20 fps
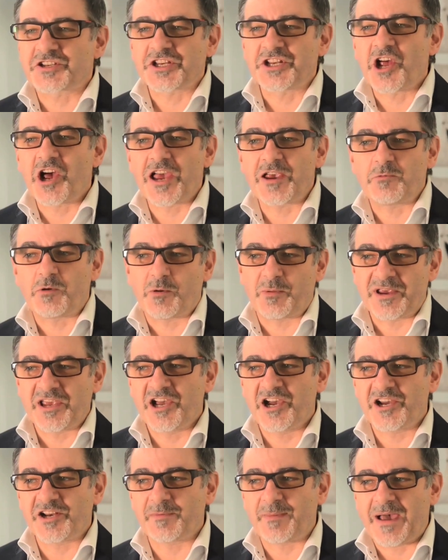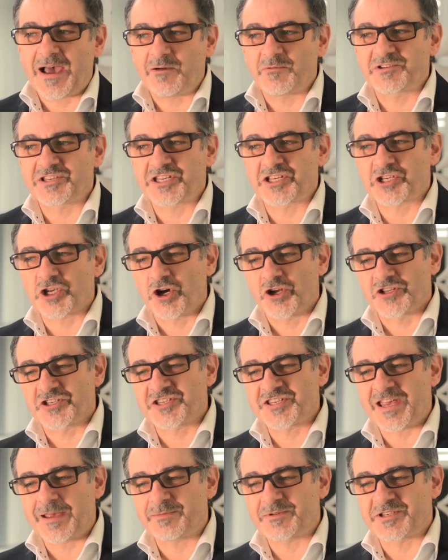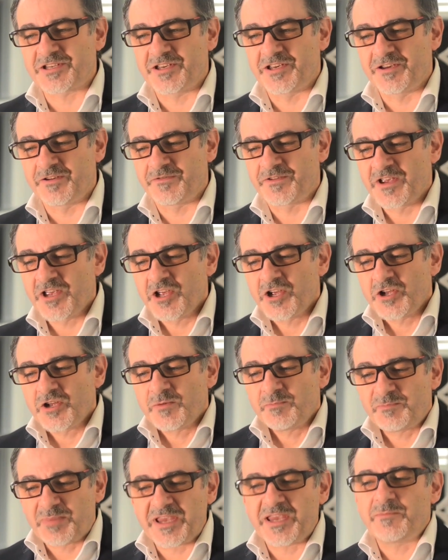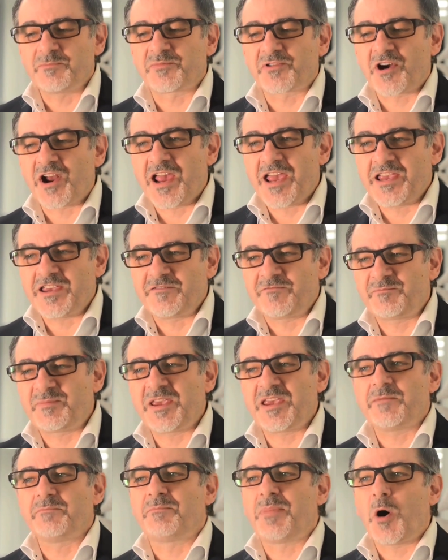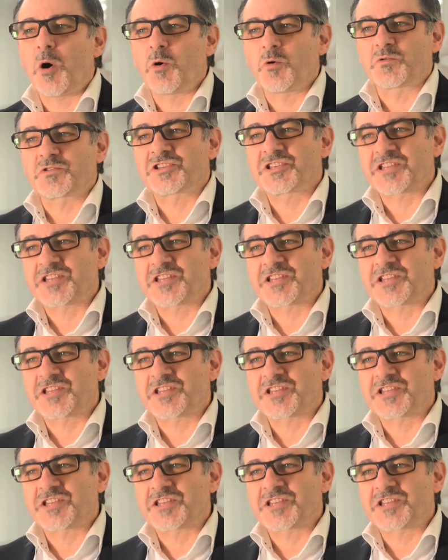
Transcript: tonight what we heard about was this concept of being brave, being bold,